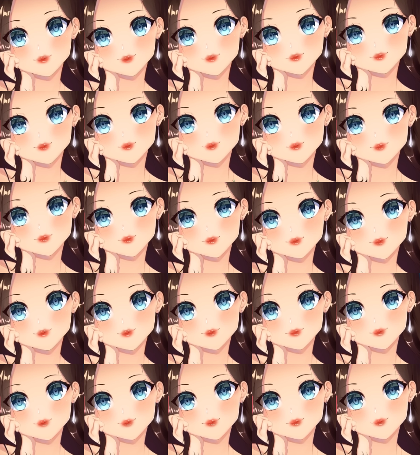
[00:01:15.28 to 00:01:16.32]
I don't know how
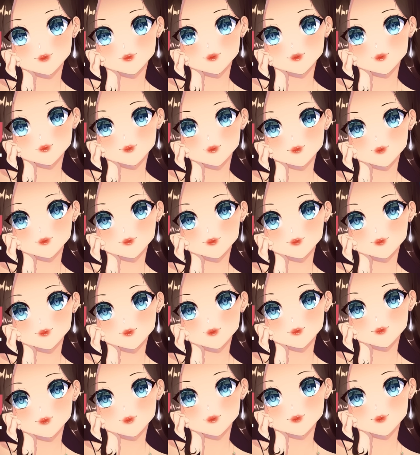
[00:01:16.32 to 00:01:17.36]
long candles like these
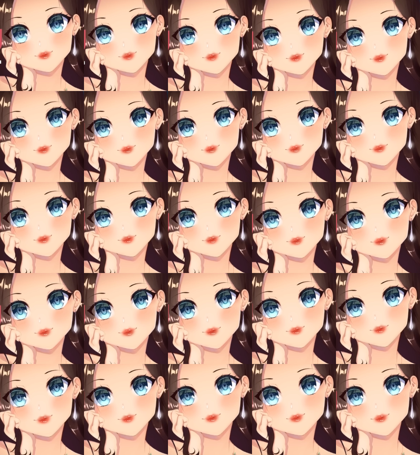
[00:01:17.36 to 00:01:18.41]
last, but
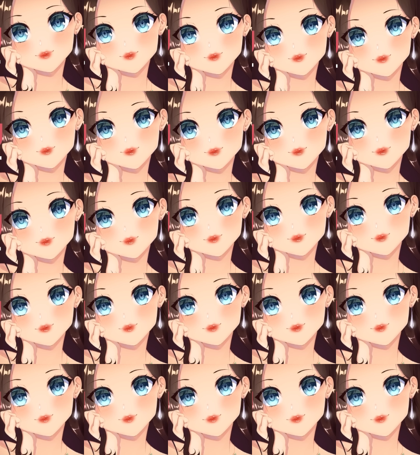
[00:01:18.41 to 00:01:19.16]
it'll do for now.